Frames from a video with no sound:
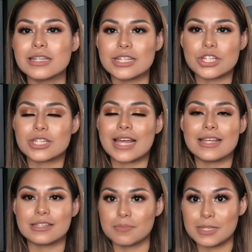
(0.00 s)
It just
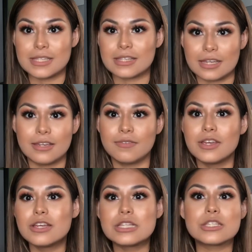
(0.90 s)
hasn't been safe,
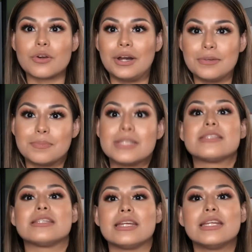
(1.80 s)
so I've been
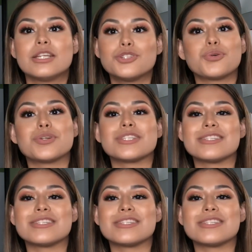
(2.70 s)
staying indoors,